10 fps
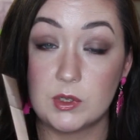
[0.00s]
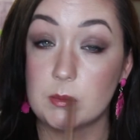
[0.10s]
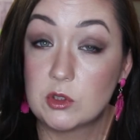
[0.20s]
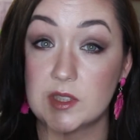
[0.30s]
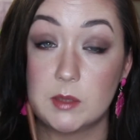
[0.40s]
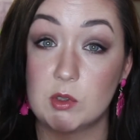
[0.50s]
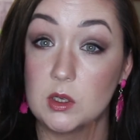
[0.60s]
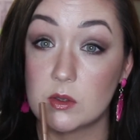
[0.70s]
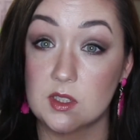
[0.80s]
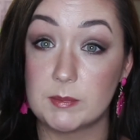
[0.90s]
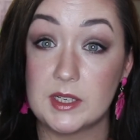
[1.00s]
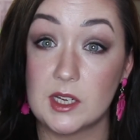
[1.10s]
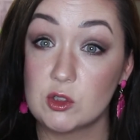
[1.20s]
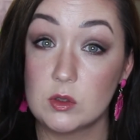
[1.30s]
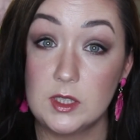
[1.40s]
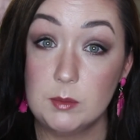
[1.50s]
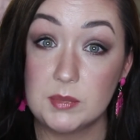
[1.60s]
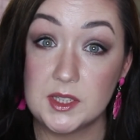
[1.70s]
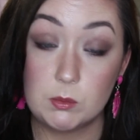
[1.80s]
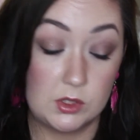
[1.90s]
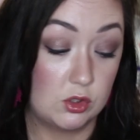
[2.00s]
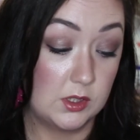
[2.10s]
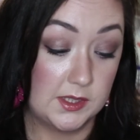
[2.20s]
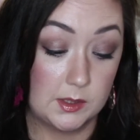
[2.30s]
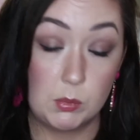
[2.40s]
pretty much the same color as my natural lips, which is a